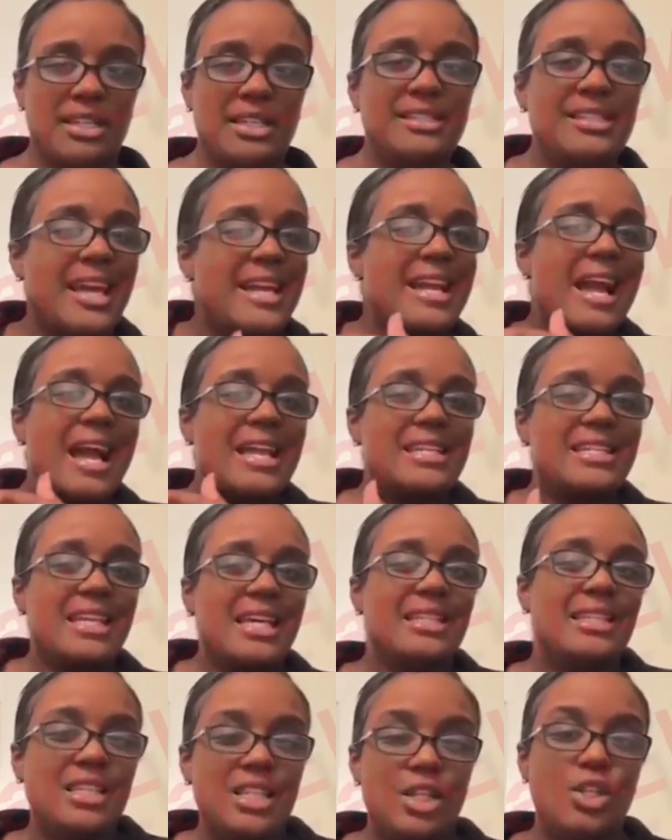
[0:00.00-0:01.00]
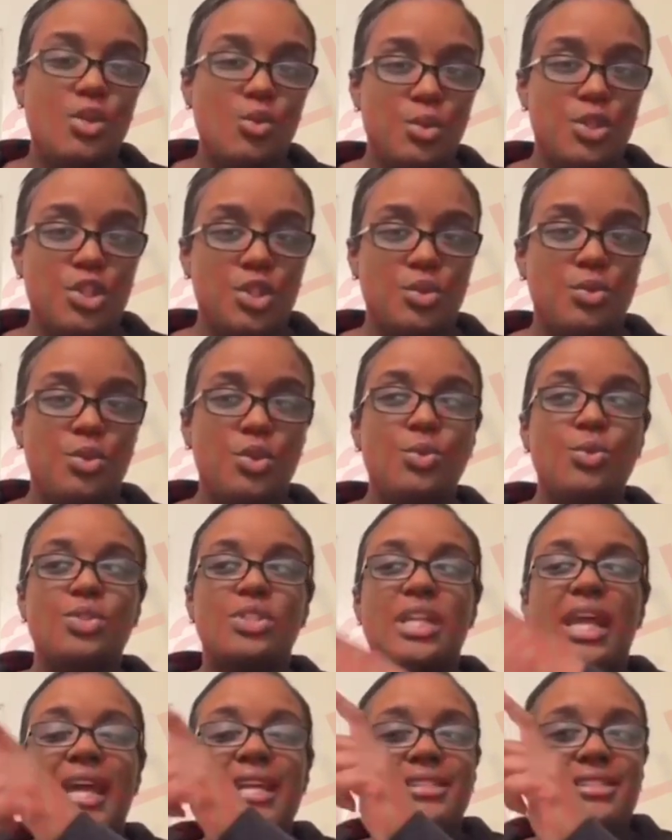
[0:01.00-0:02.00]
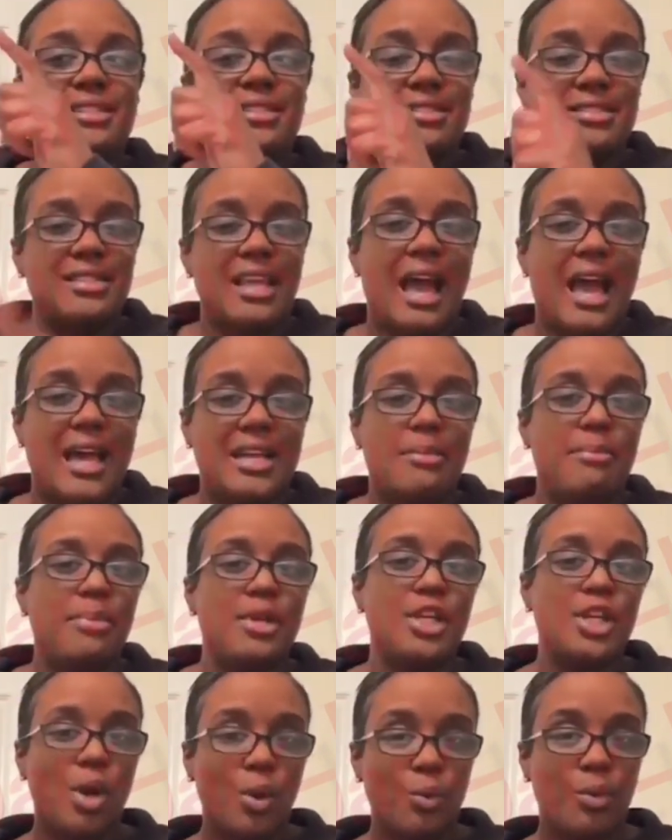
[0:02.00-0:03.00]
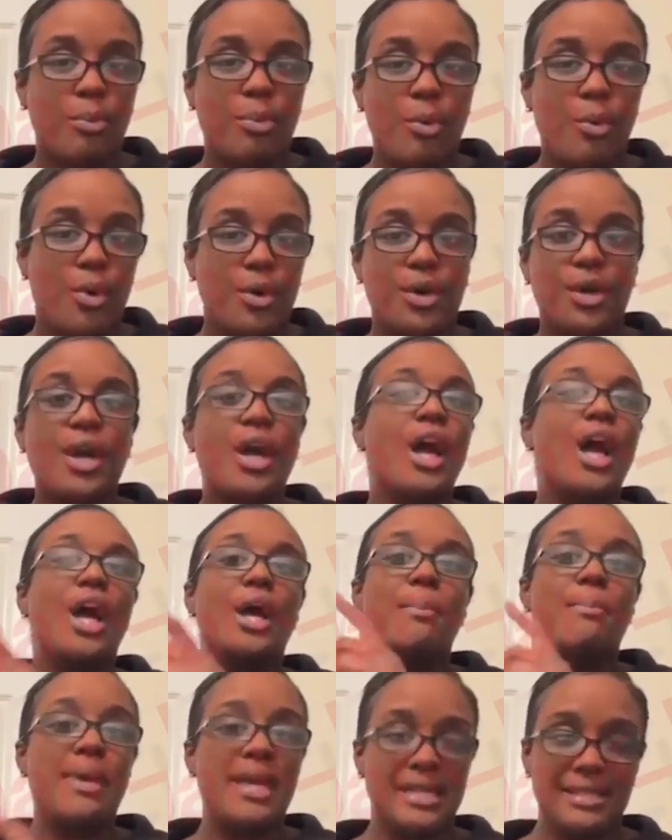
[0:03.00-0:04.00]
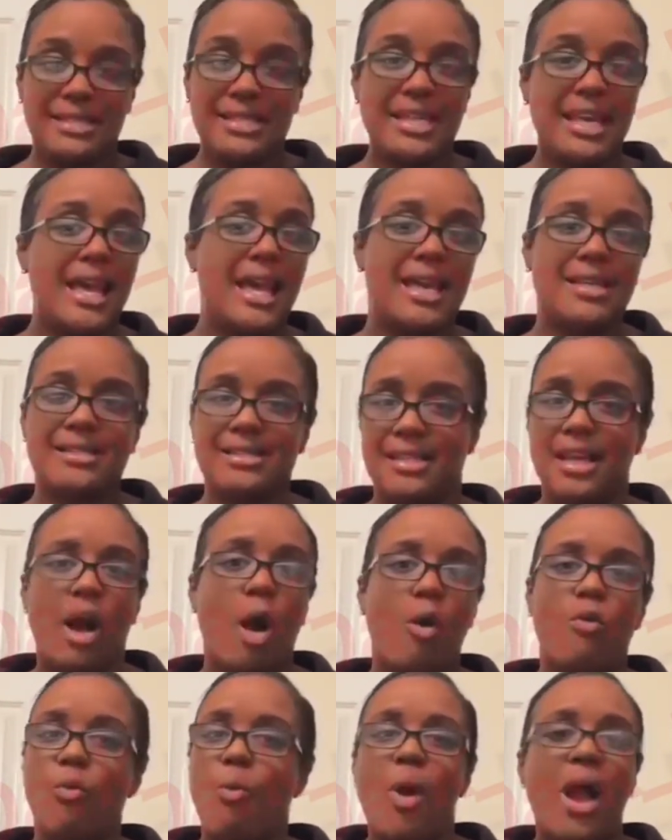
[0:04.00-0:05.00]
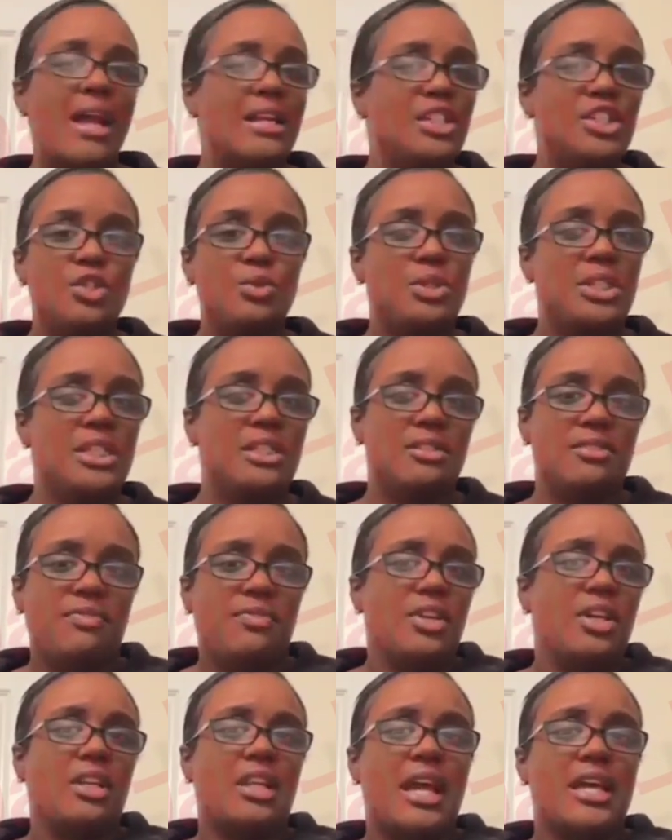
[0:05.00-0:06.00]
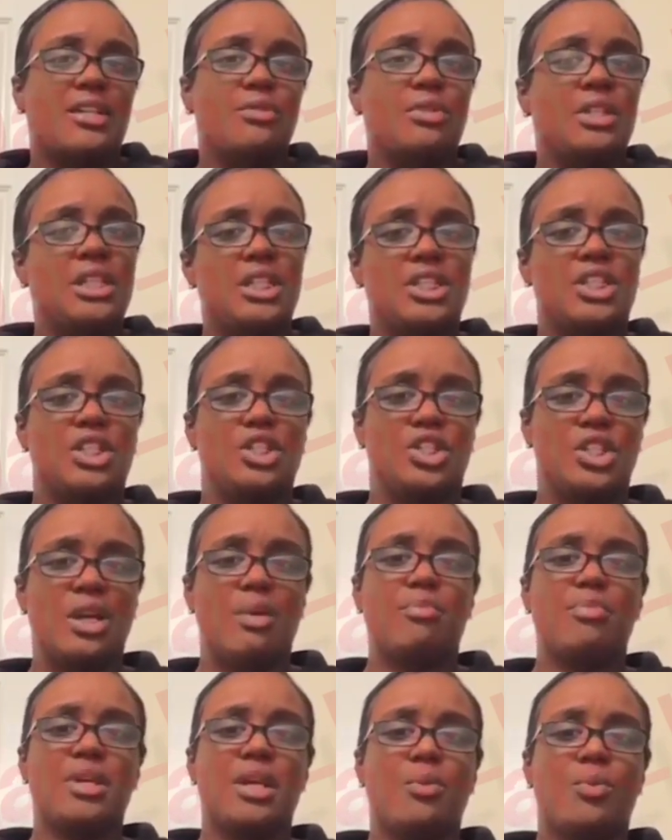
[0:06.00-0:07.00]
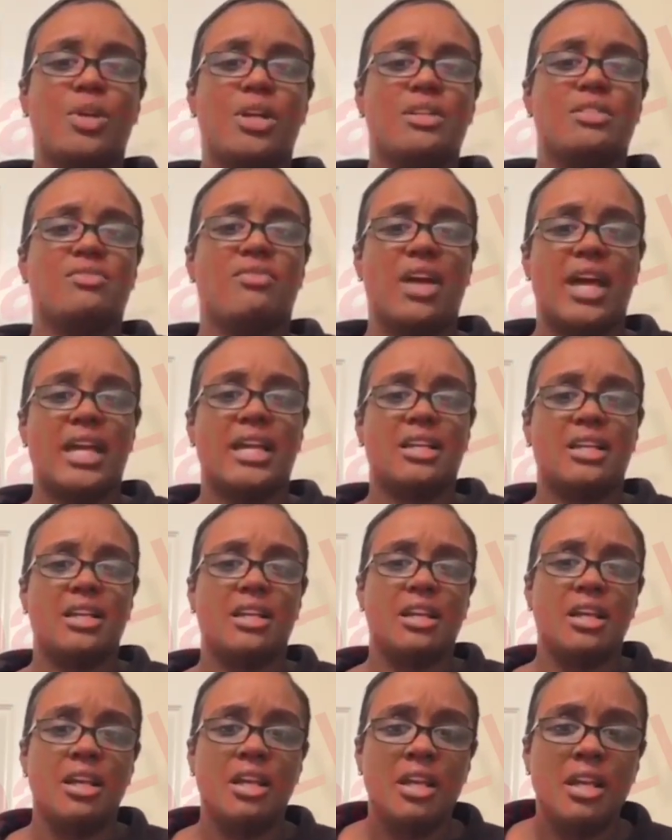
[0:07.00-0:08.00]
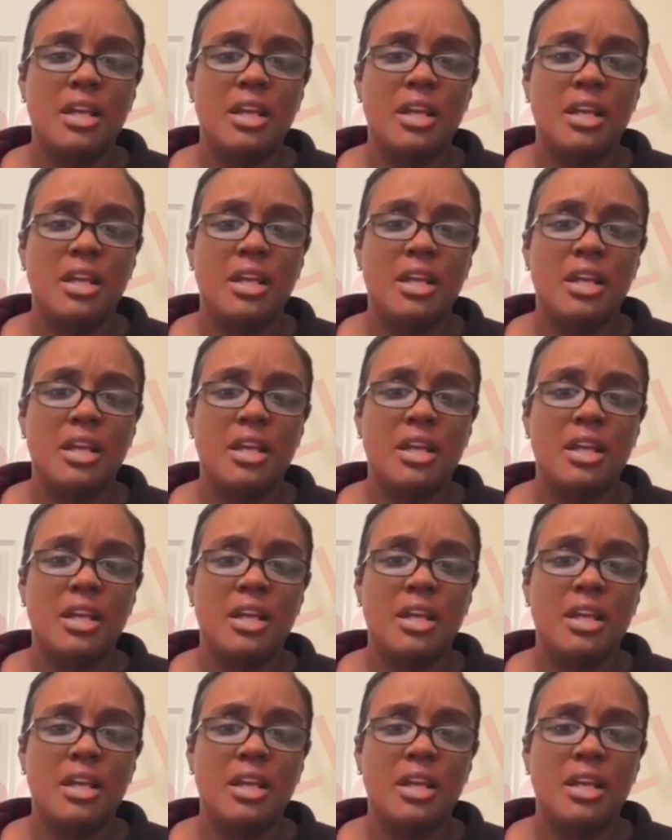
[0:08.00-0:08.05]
This ain't got nothing to do with you. You stay to the side and be your reporter, messy ass self. Why did you need to feel like you needed to jump in with us fighting?